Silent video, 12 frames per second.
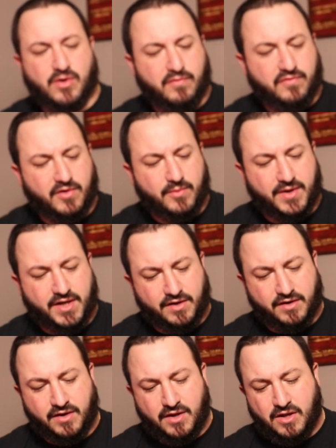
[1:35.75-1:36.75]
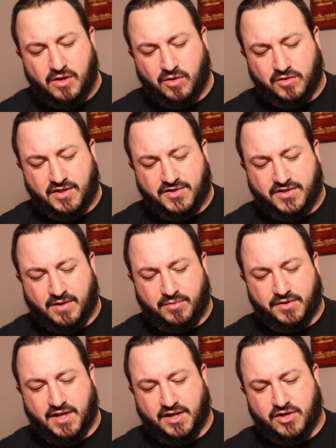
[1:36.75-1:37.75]
Hopefully we can hook this up
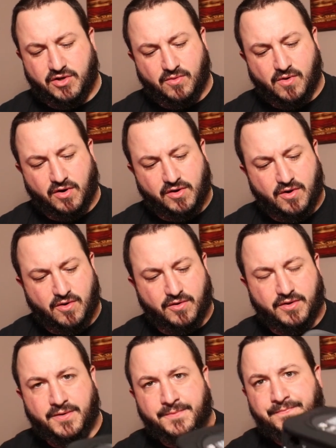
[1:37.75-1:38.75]
with that QR code.